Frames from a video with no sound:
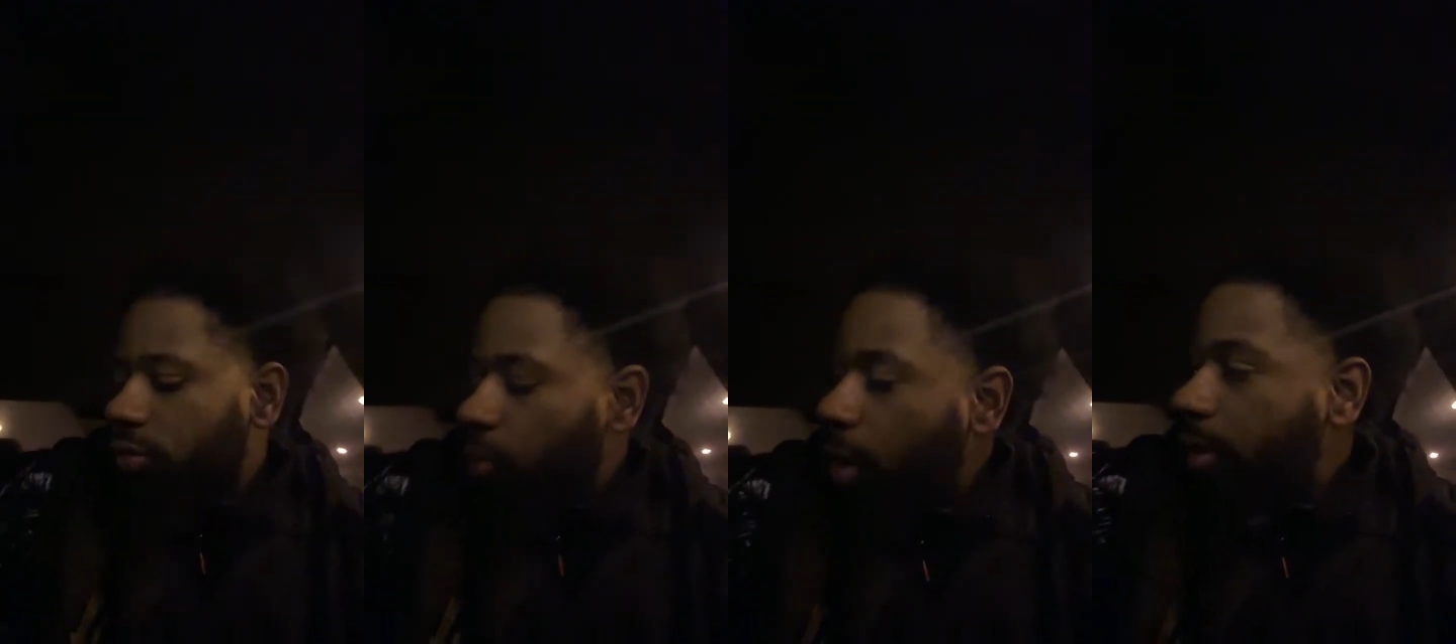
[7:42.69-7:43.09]

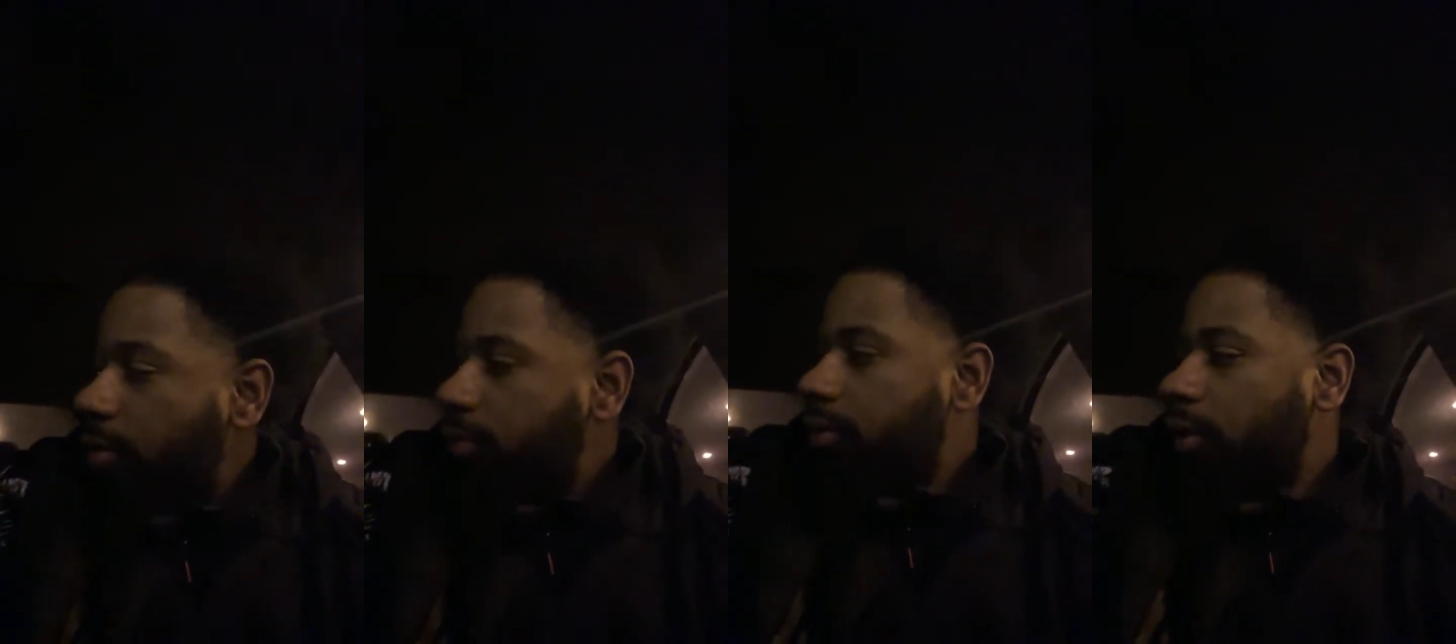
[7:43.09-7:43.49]

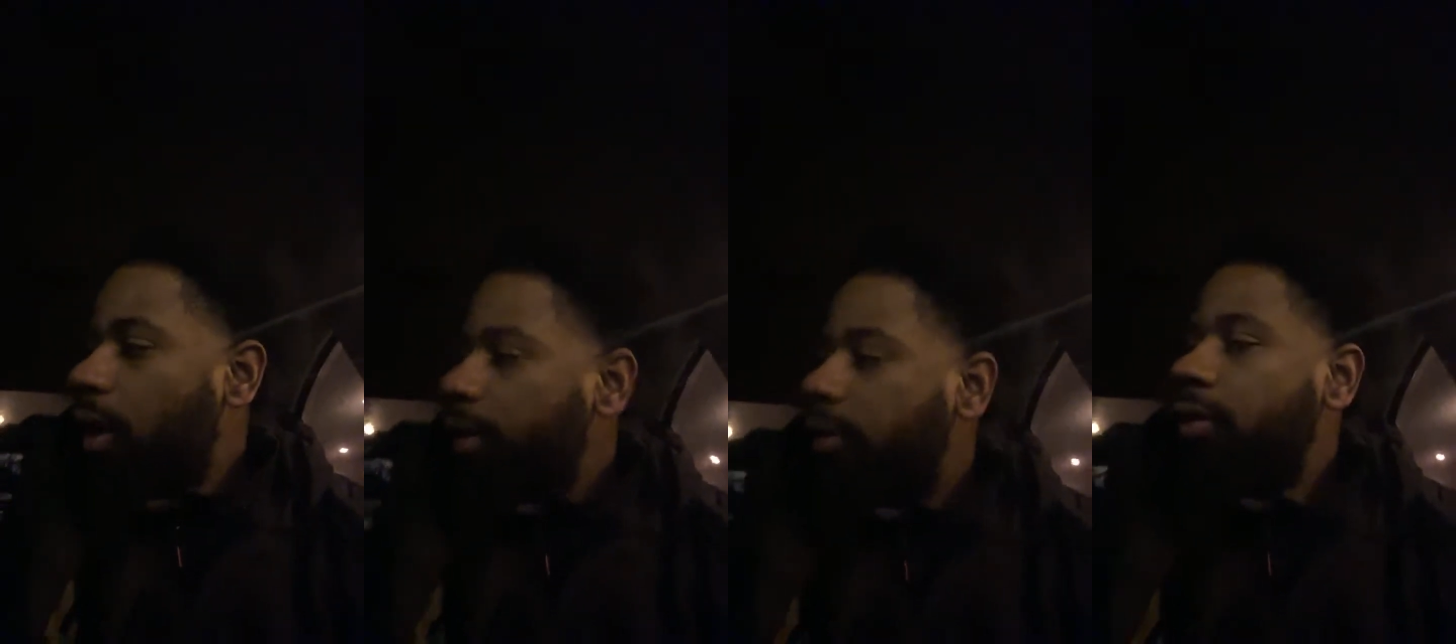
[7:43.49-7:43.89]
Right?
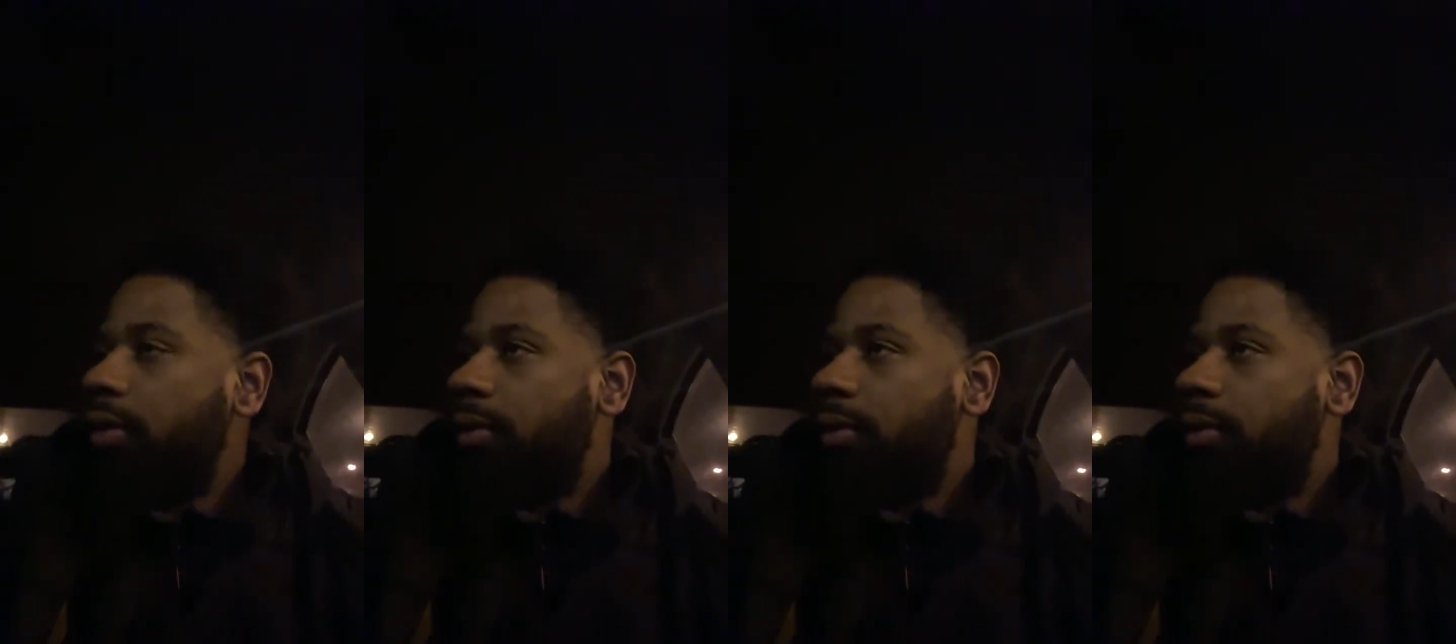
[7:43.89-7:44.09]
Salakia.